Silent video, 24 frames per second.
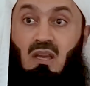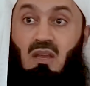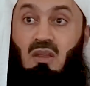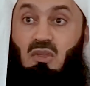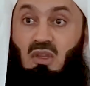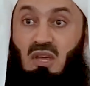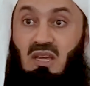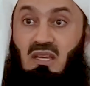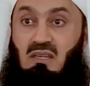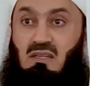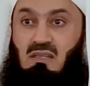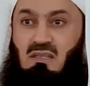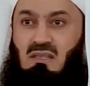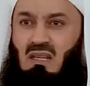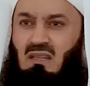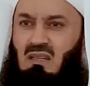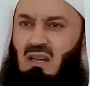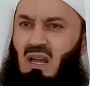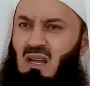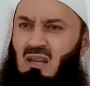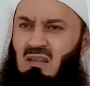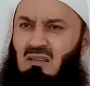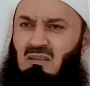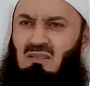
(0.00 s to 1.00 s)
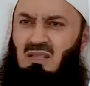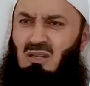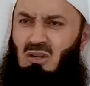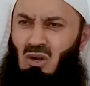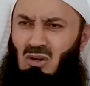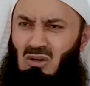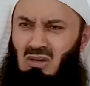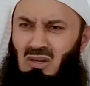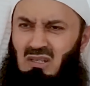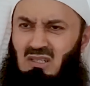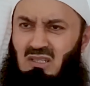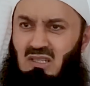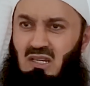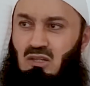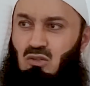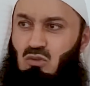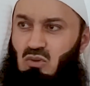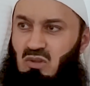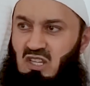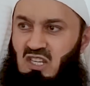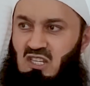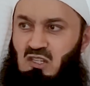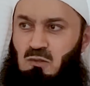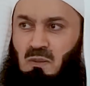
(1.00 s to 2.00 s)
things that are derogatory
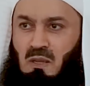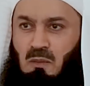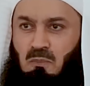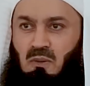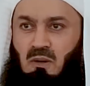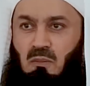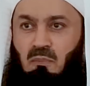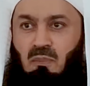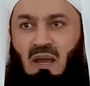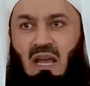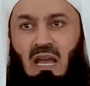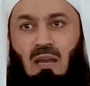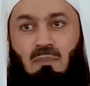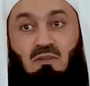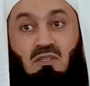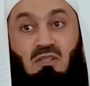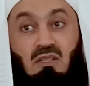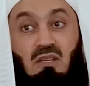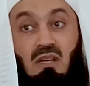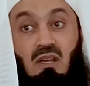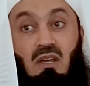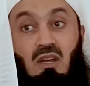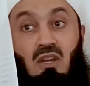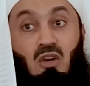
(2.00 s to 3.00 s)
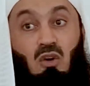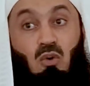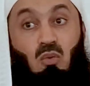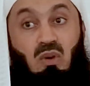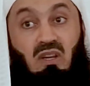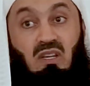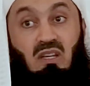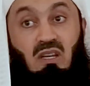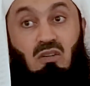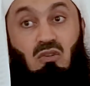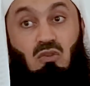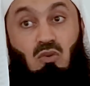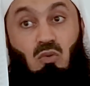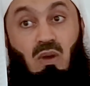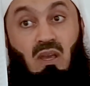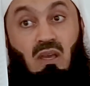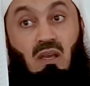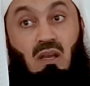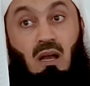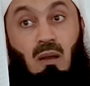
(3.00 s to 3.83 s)
to these people. Perhaps we need to wake